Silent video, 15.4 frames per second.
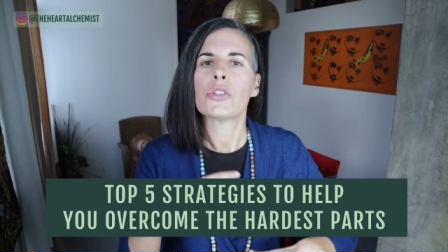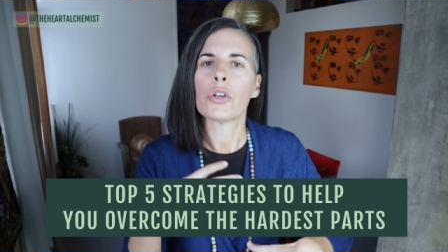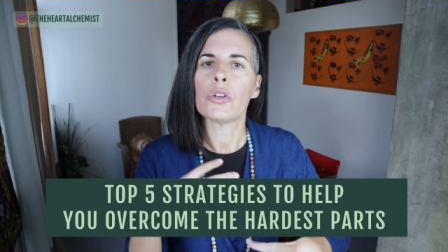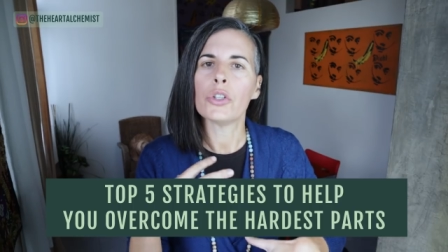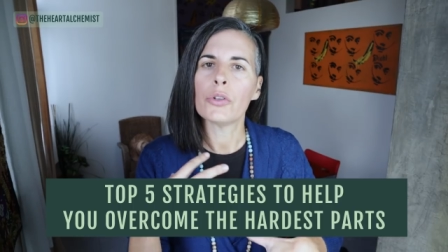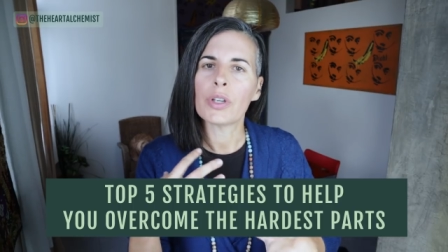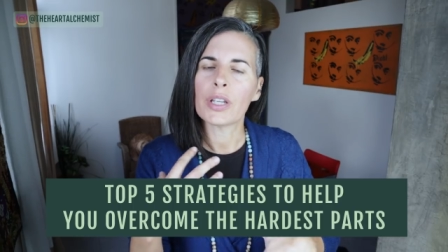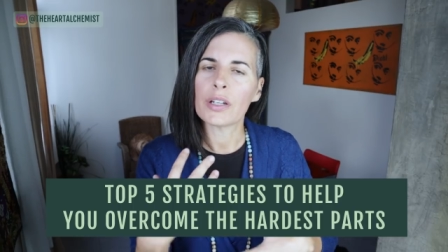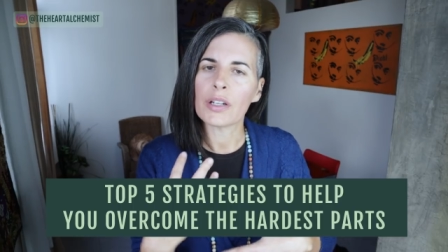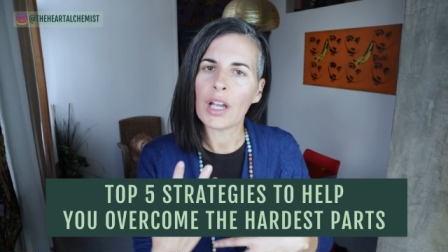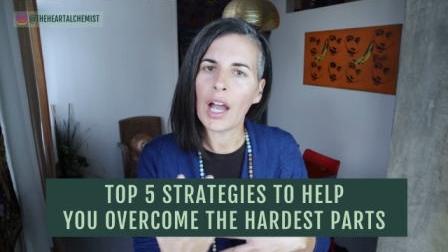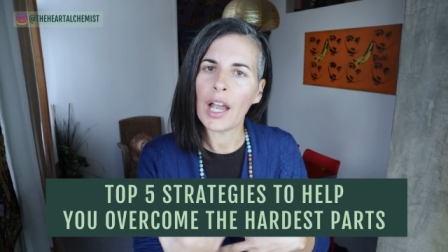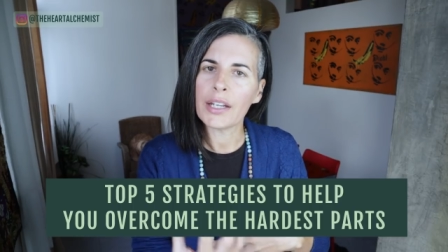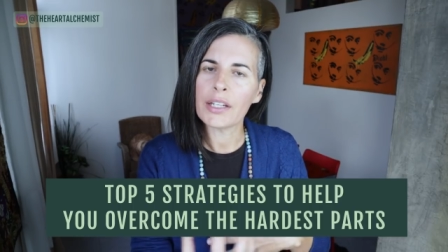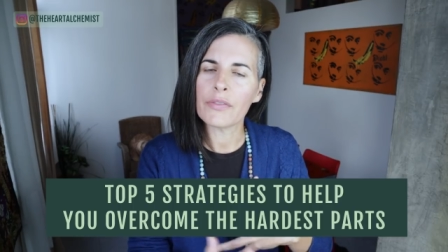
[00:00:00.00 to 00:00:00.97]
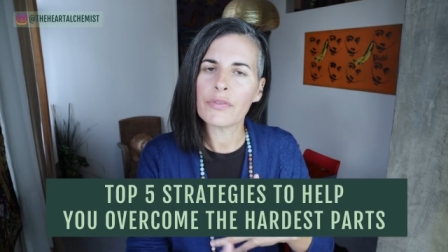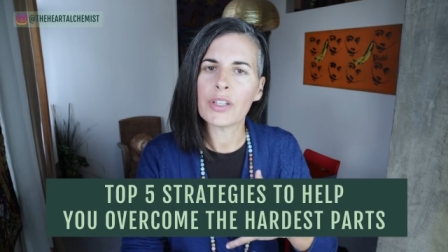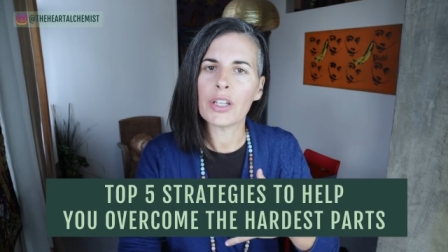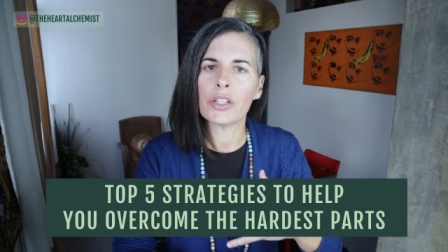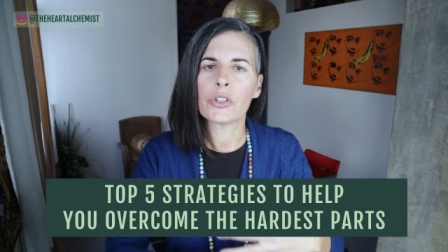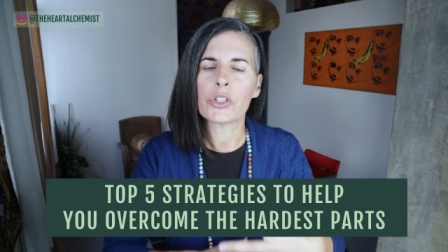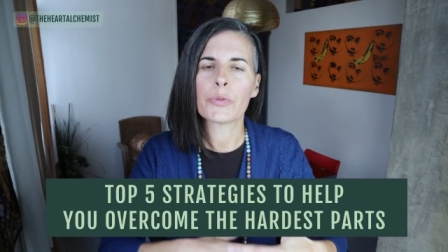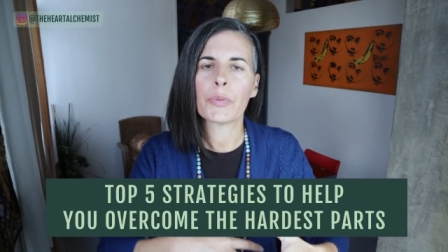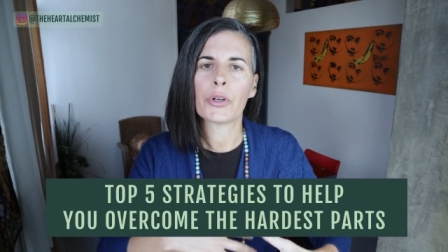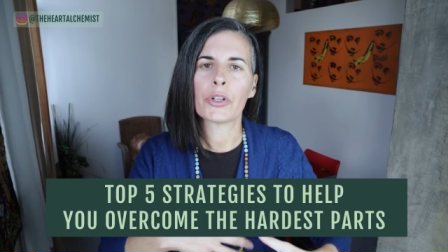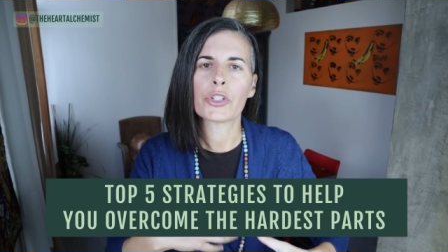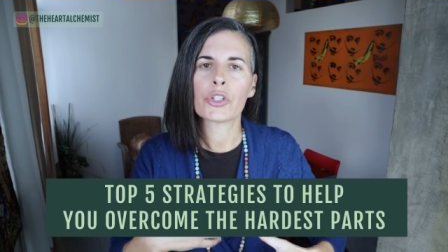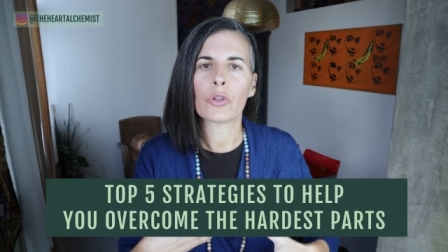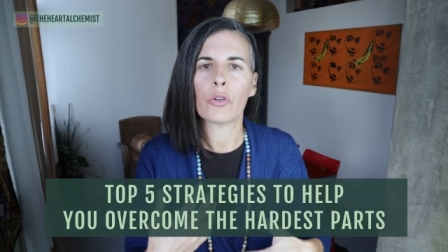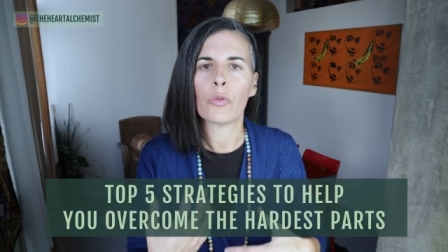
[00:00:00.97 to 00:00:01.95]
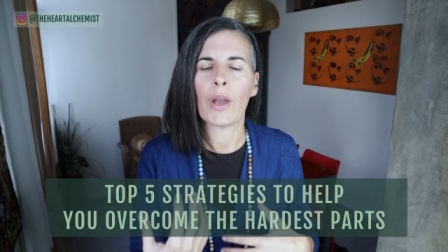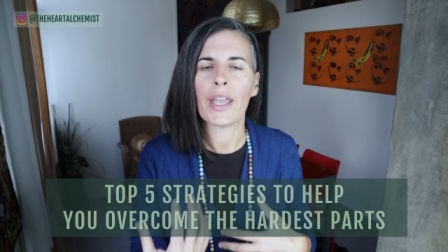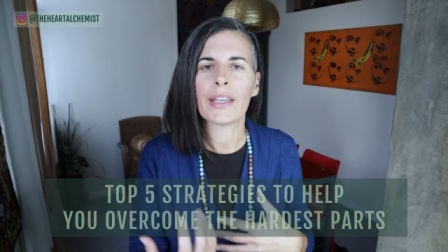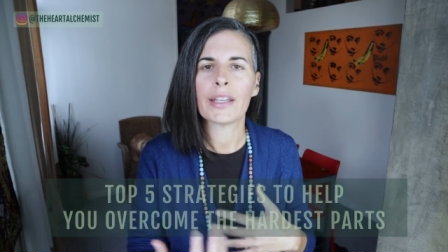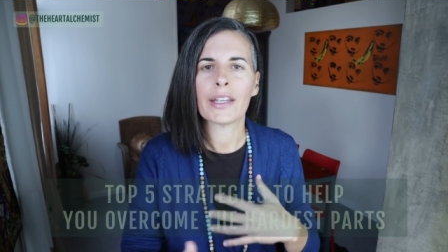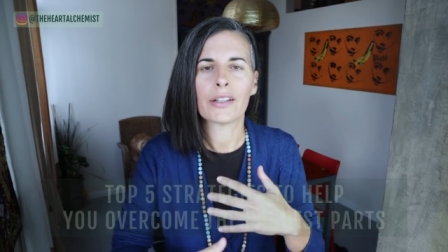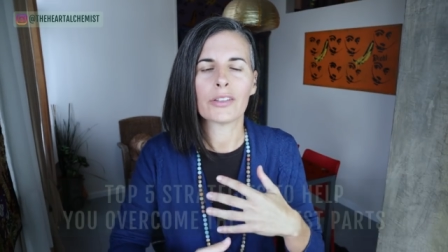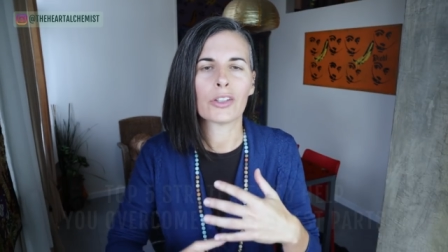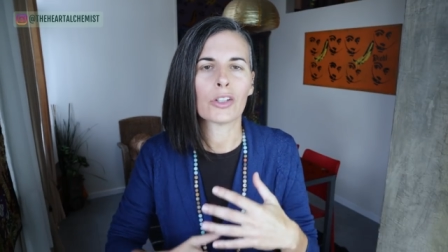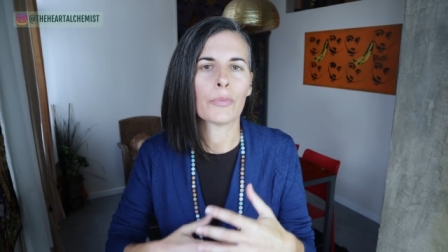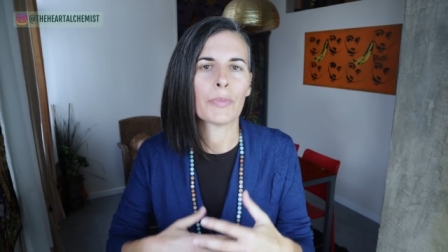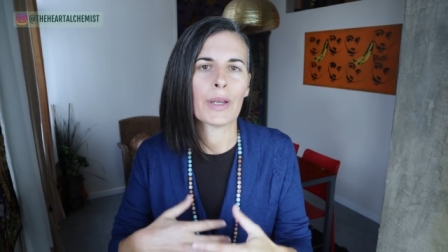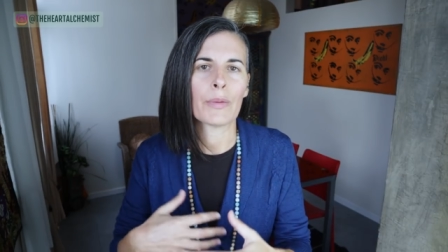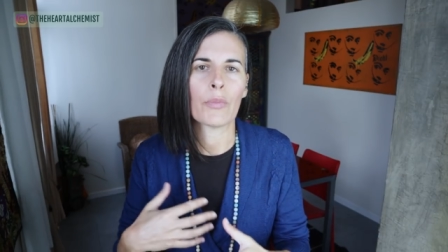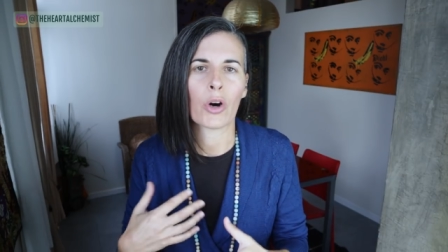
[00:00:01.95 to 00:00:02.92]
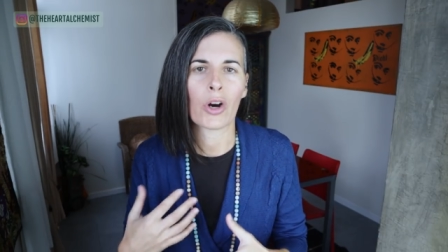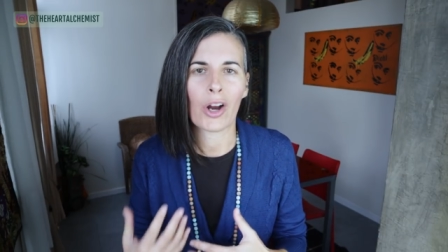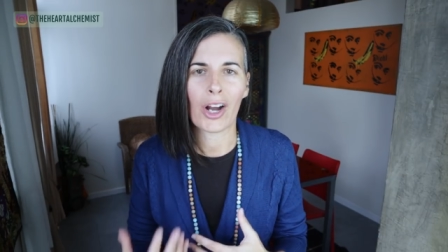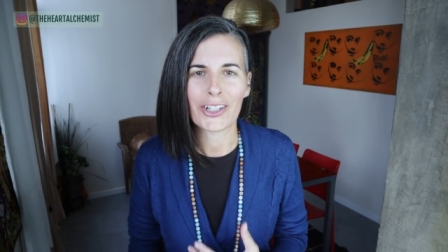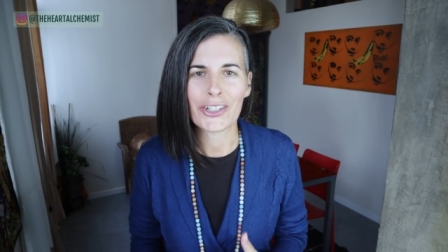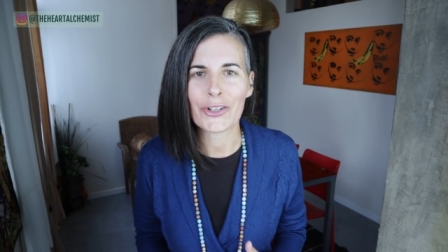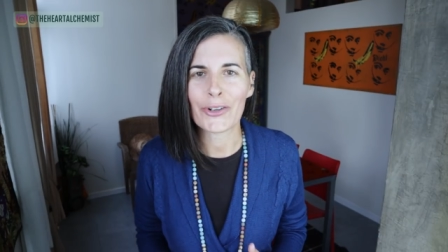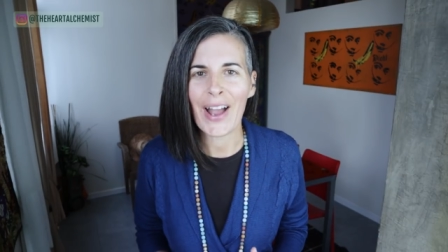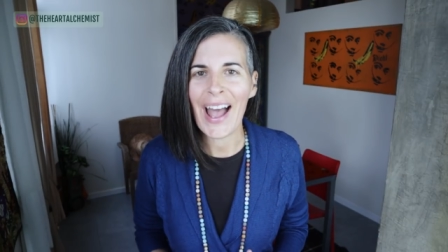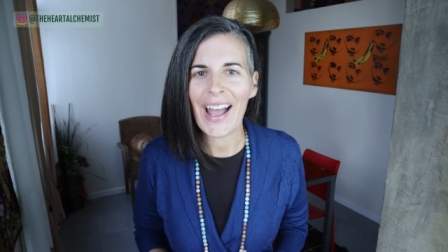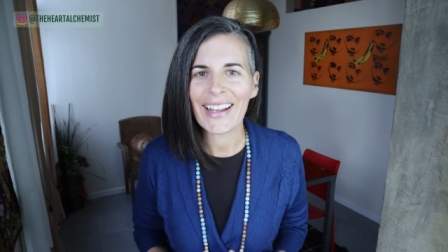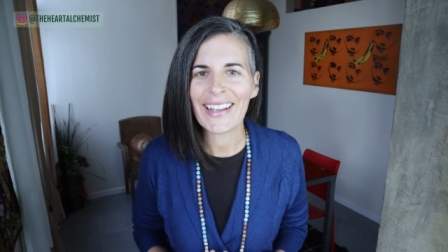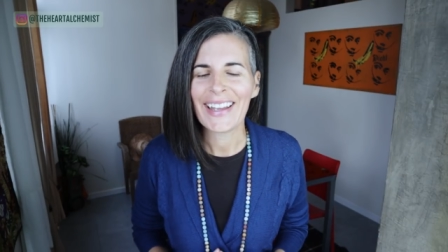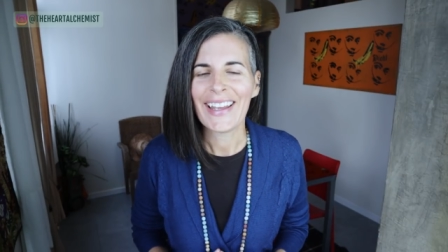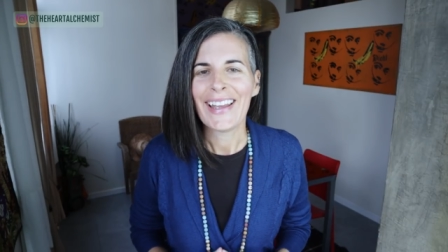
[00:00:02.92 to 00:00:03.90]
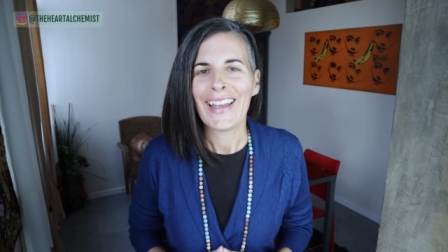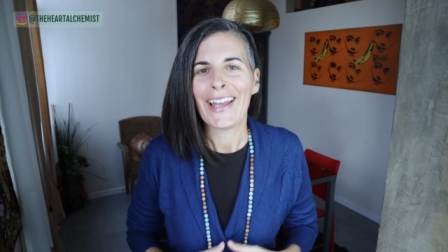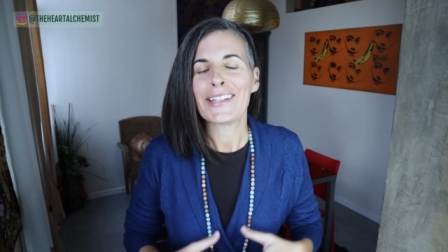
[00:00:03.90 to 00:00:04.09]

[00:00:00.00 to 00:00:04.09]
so you can kind of get your spiritual awakening a little bit more on track